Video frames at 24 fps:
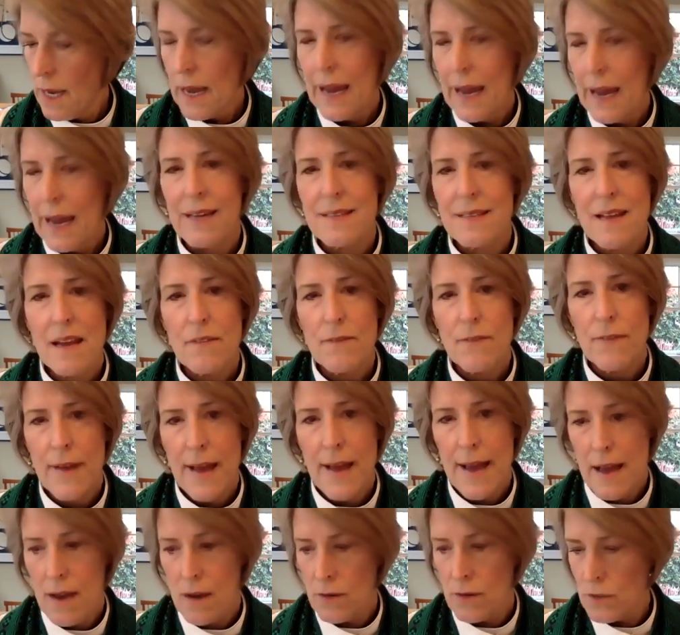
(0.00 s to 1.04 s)
As I
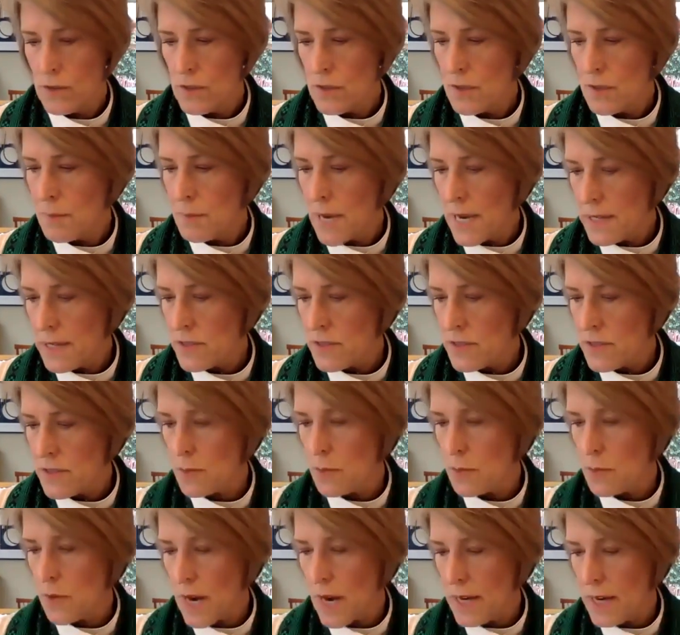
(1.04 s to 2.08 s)
found to my
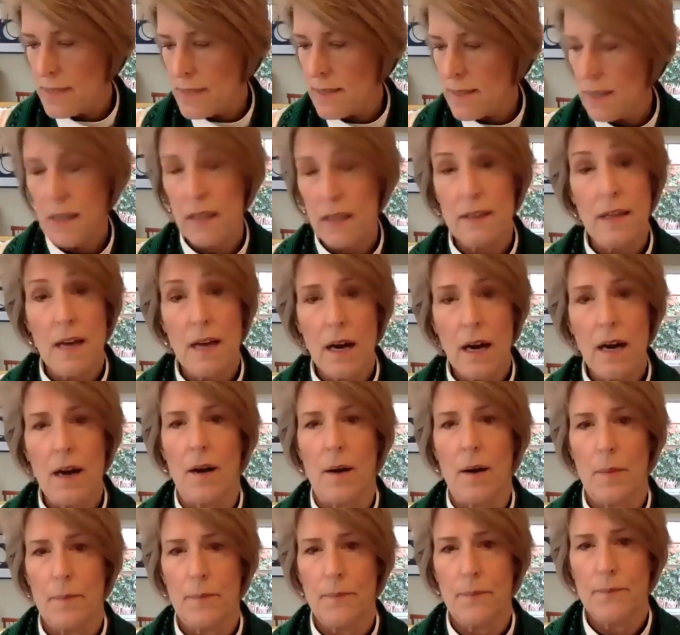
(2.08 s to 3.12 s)
surprise and
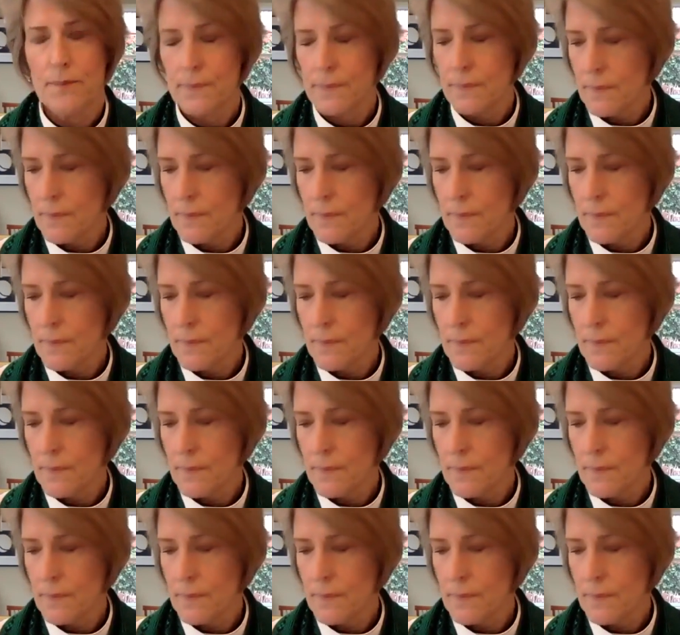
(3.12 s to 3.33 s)
alarm,